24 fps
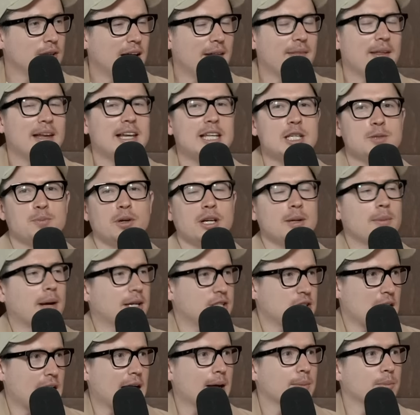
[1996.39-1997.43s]
And yep. then he's pretty
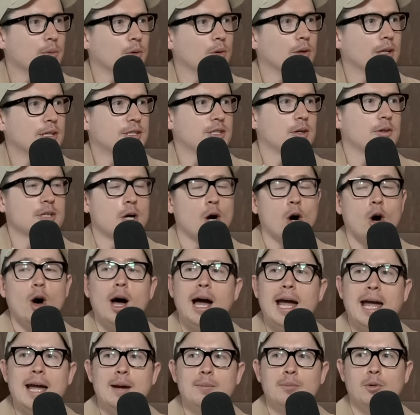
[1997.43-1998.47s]
much handballing. So he's a high
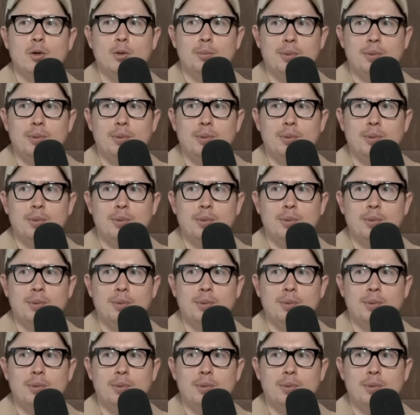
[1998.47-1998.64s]
handball